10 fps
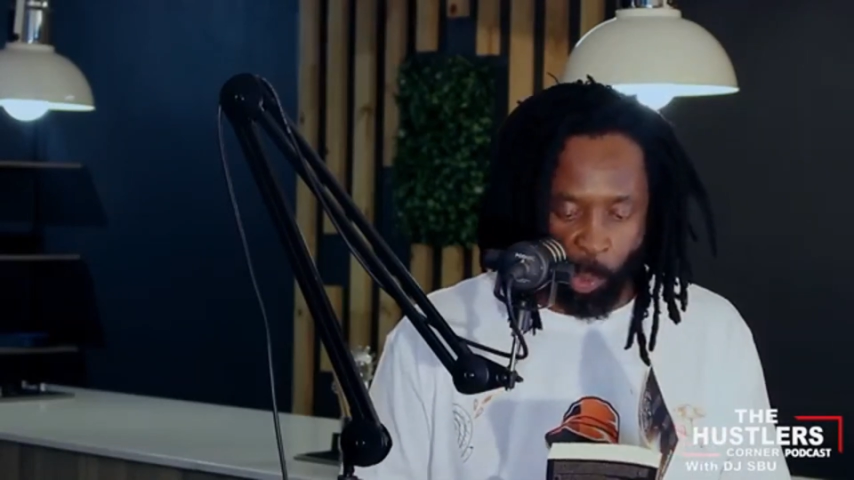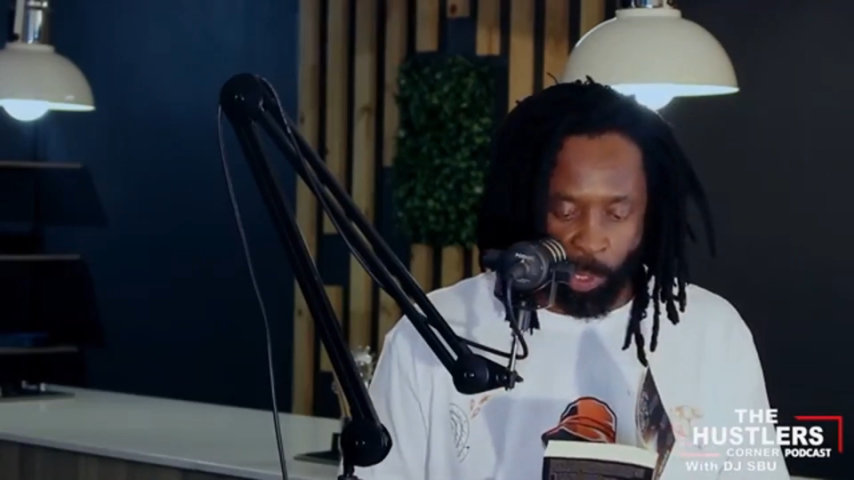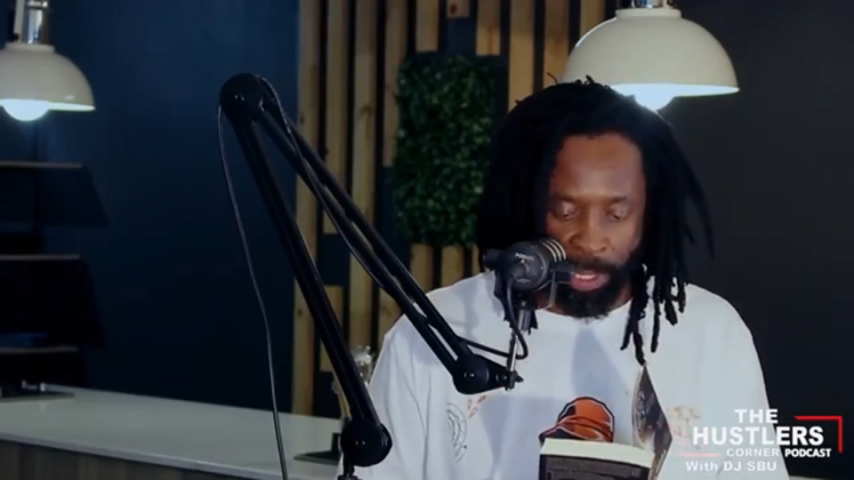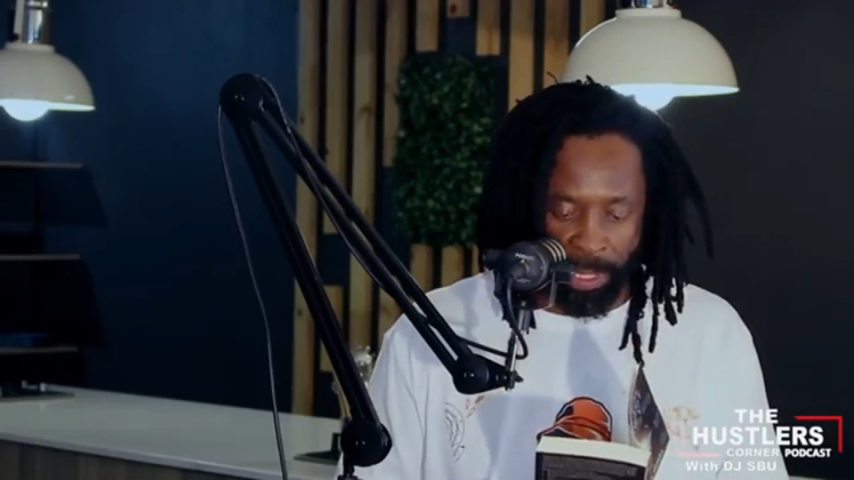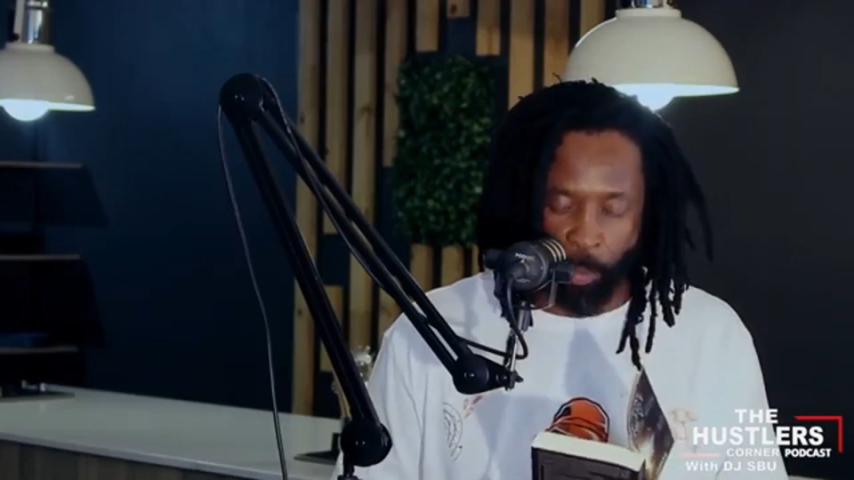
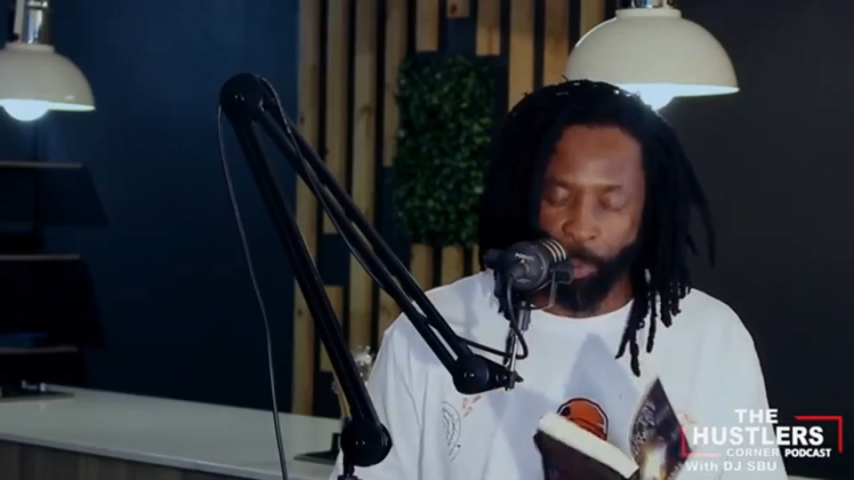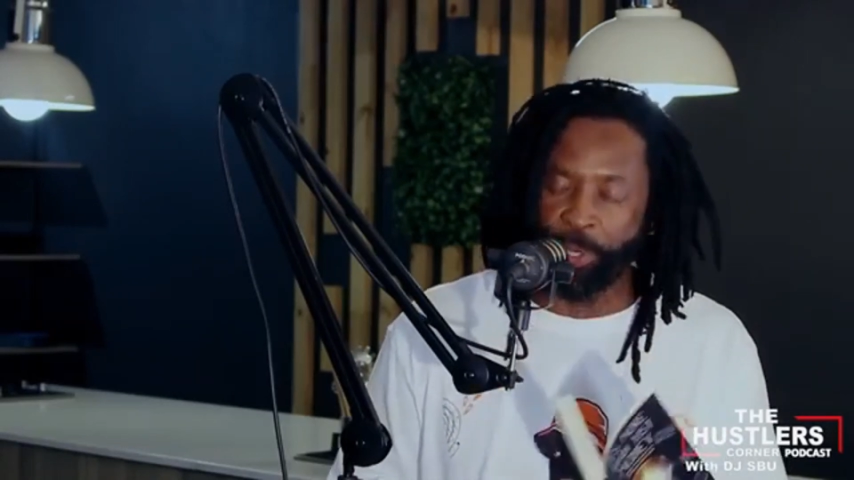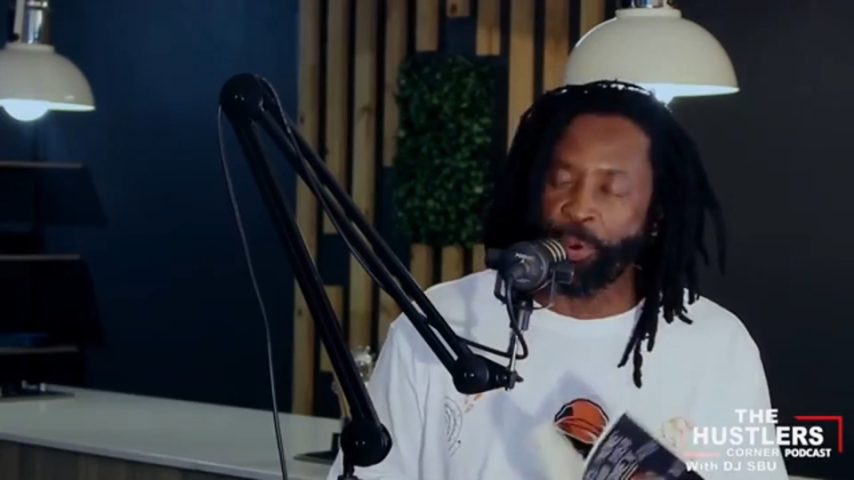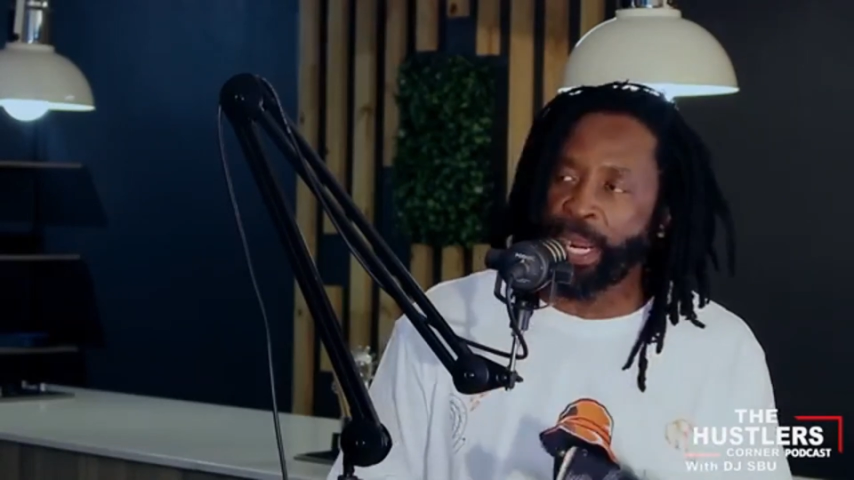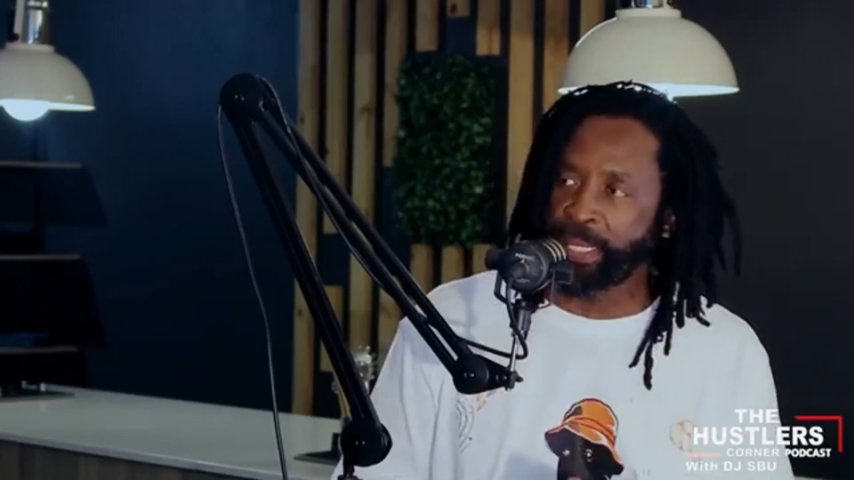calling. Will
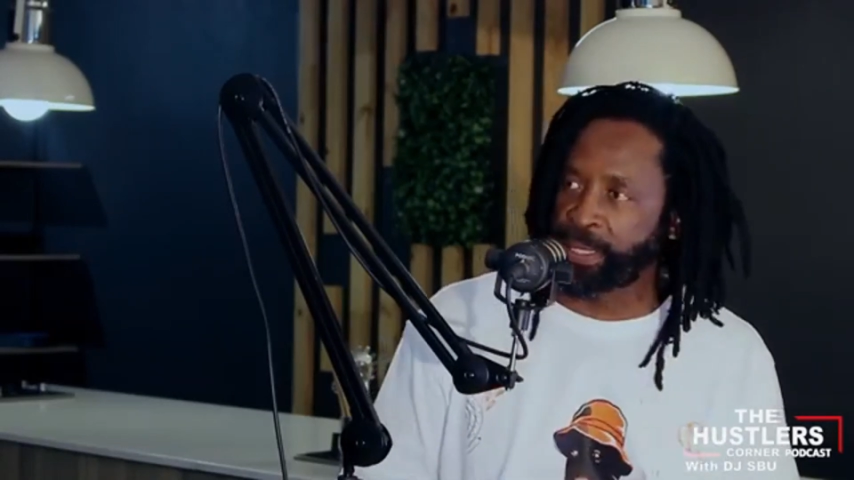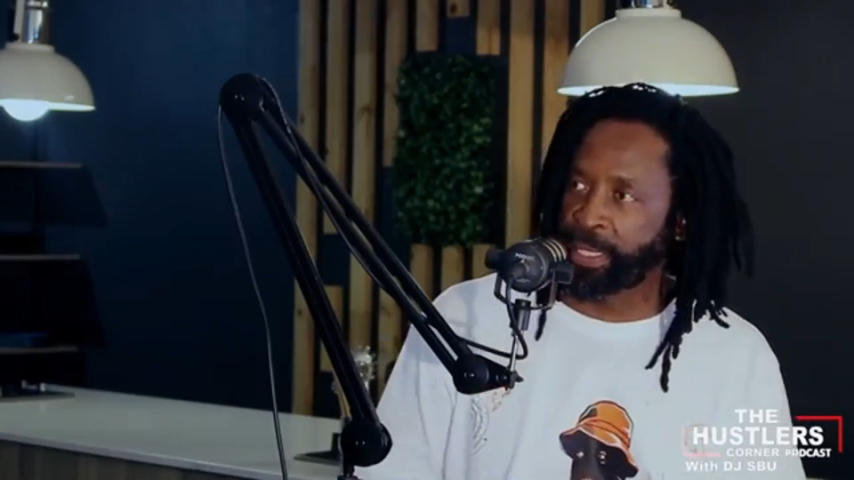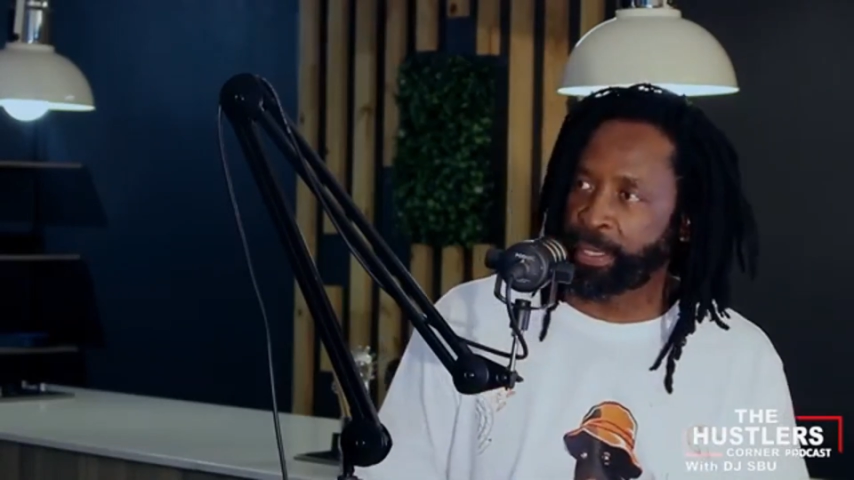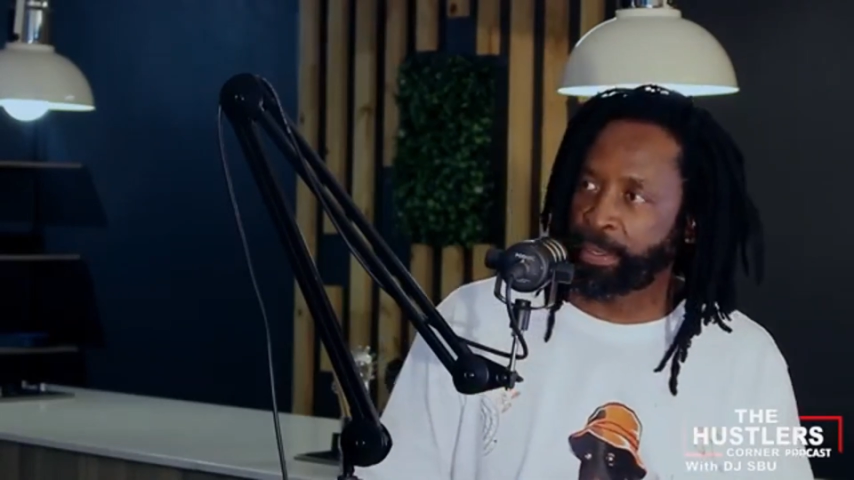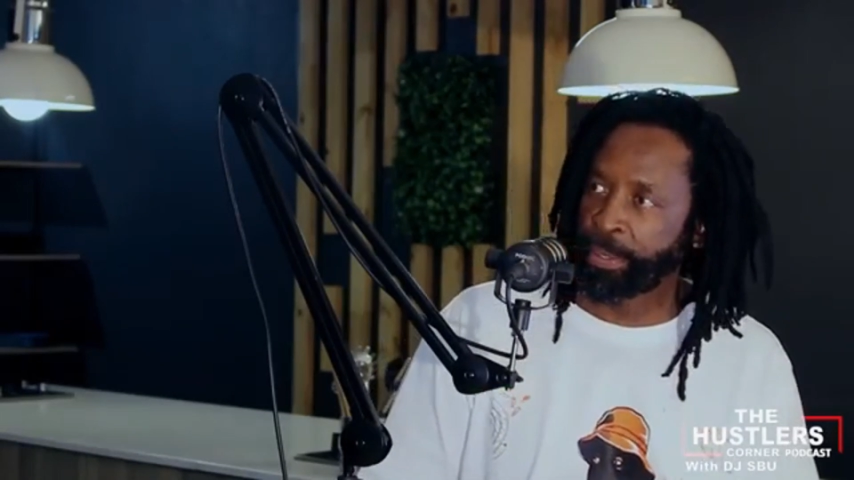you answer?